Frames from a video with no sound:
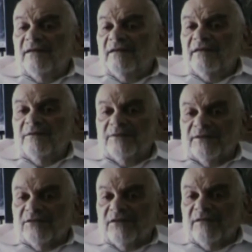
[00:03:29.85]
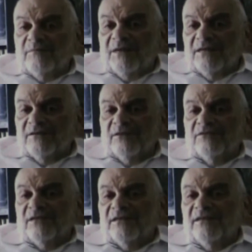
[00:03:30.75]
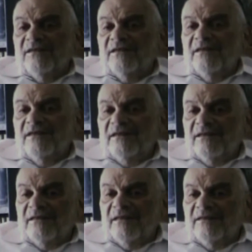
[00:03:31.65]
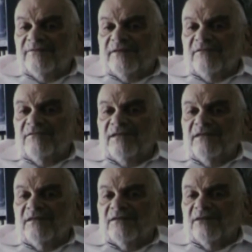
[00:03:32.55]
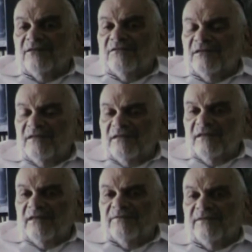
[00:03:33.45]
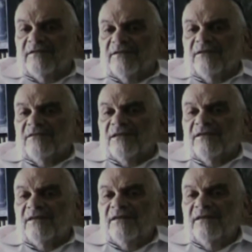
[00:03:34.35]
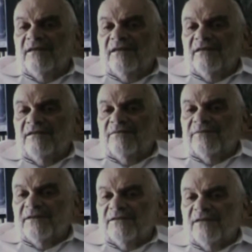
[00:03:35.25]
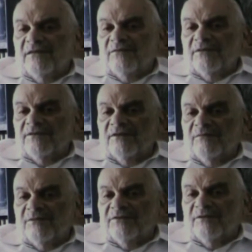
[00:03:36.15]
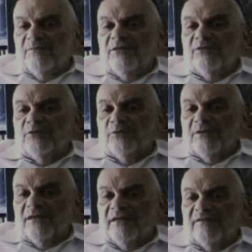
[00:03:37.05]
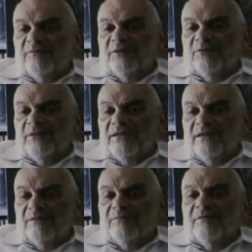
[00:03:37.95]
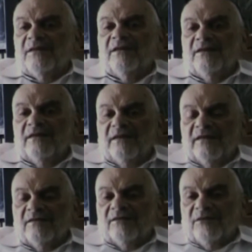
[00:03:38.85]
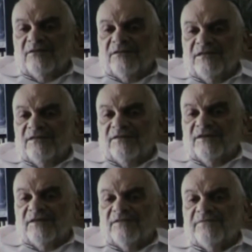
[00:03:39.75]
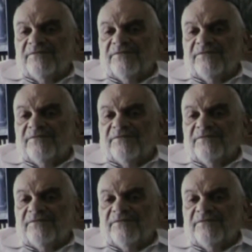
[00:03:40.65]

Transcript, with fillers: He was a great Baal Korin. He loved to read the Torah, and he loved the Torah. And he felt that it was almost a mutual love between him and the Torah itself.